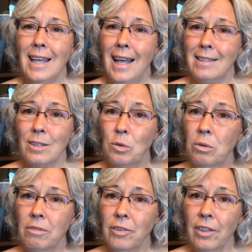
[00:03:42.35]
at
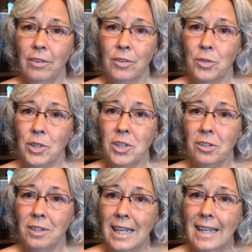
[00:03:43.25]
school for their nutritional
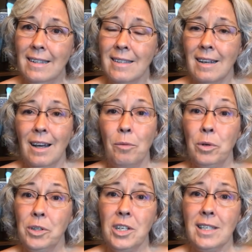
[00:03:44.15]
needs were
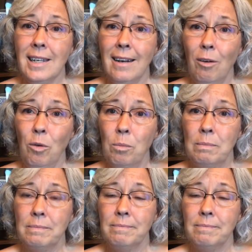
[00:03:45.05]
just at home.